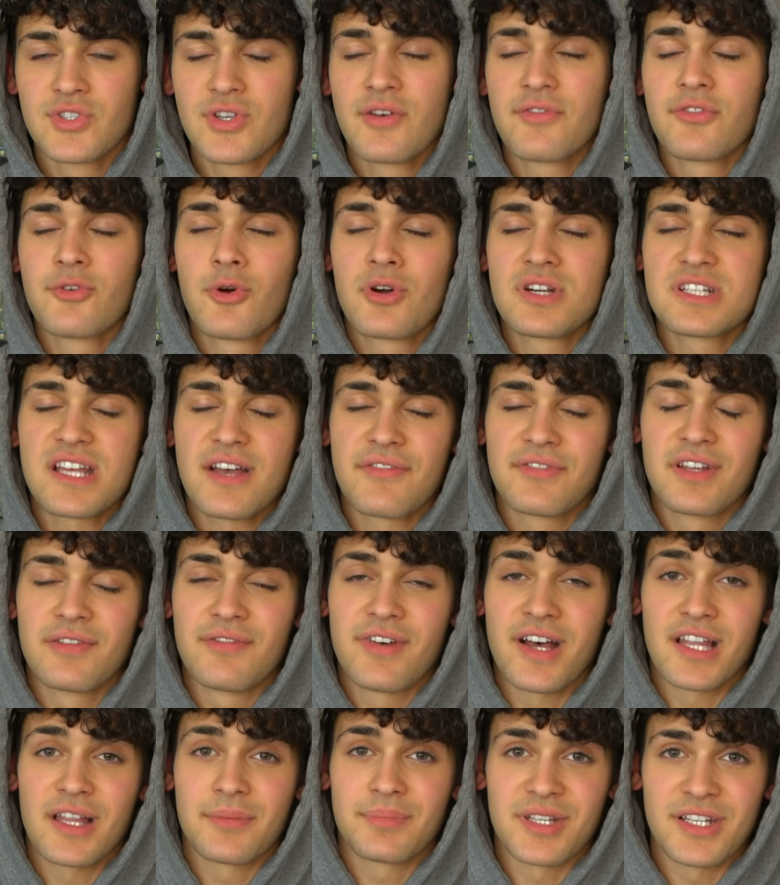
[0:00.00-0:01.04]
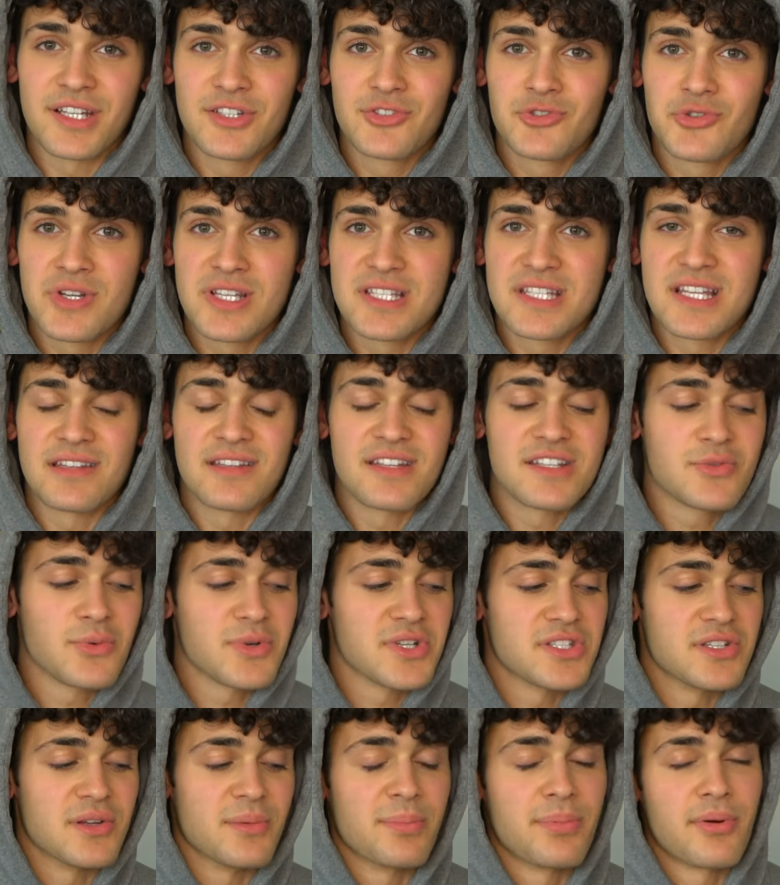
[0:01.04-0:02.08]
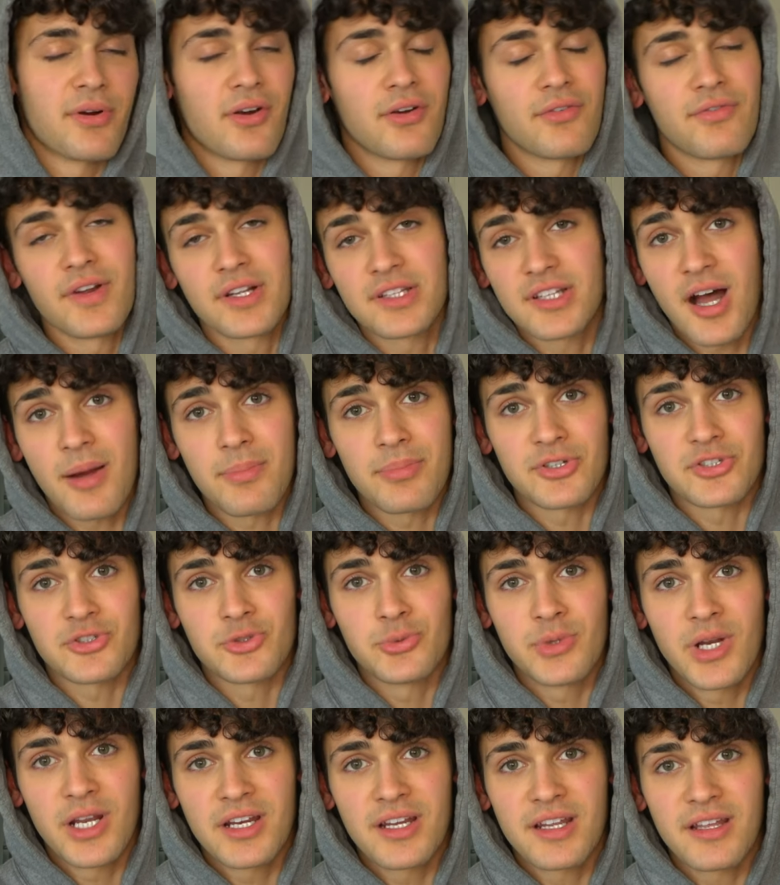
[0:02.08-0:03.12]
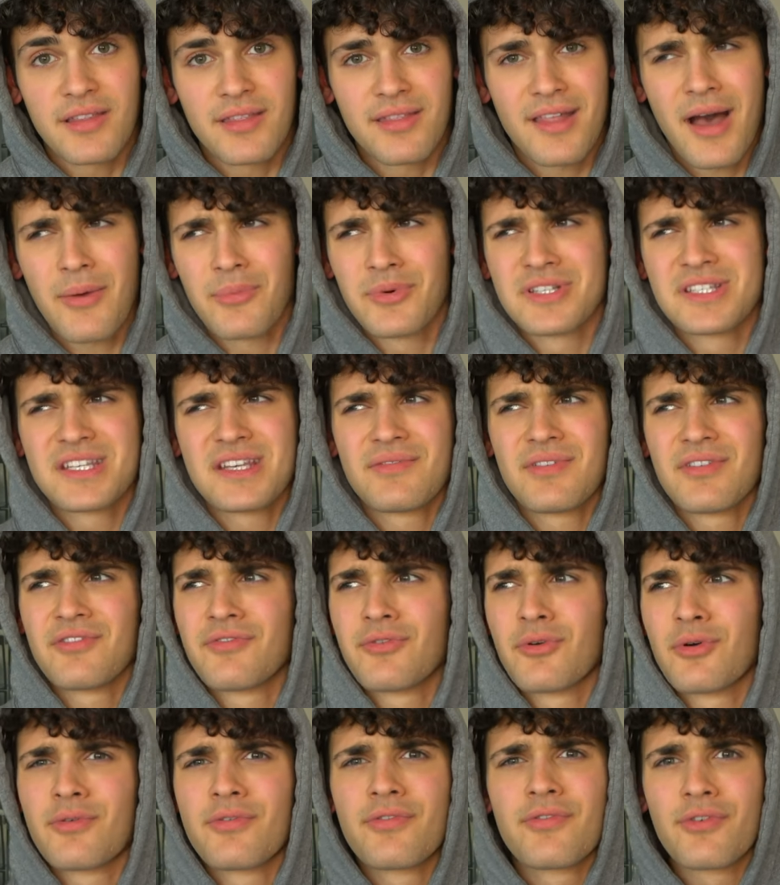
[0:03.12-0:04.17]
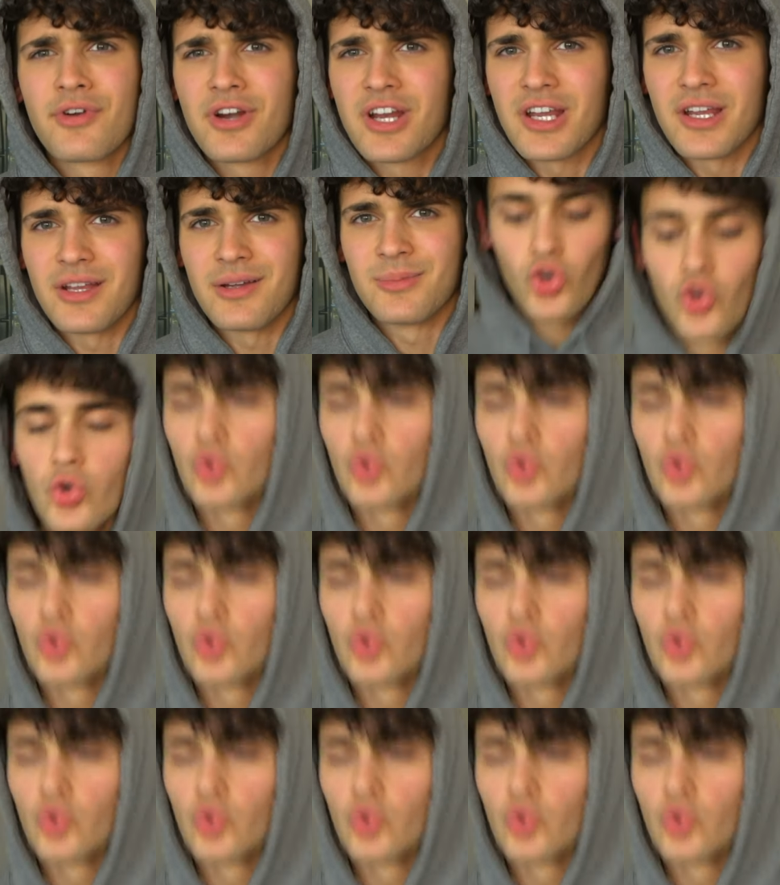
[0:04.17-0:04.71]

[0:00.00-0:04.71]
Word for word: So of course I've developed an interest and this was the perfect opportunity that was even for free.